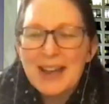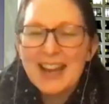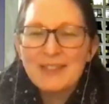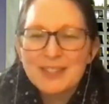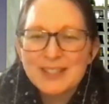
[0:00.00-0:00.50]

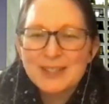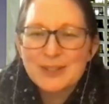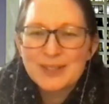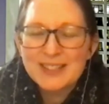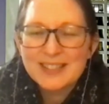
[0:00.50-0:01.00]
have a
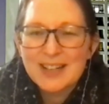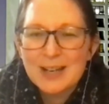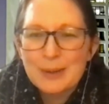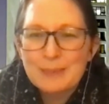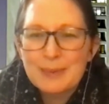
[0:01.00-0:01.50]
student,
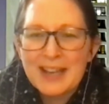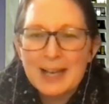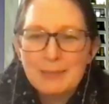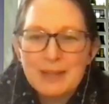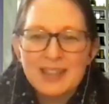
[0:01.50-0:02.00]

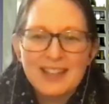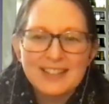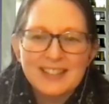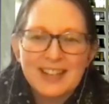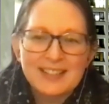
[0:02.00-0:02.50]
Abby, that
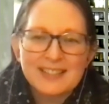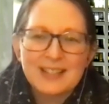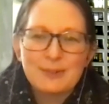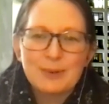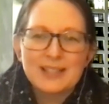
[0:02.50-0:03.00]
is
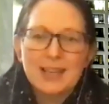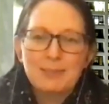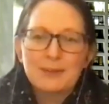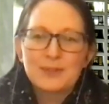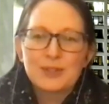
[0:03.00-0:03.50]
asking, what
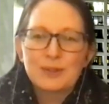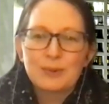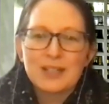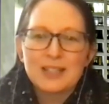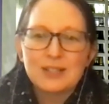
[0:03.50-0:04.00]
type of
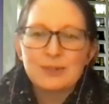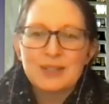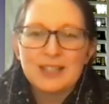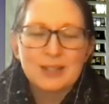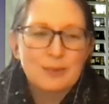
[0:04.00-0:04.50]
degree do you
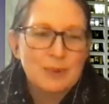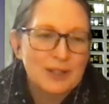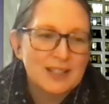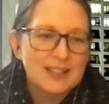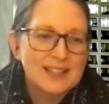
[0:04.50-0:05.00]
need to
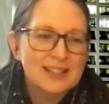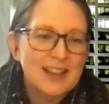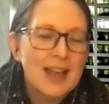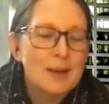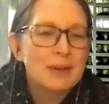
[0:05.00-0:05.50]
work in this
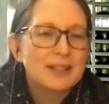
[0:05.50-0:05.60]
lab?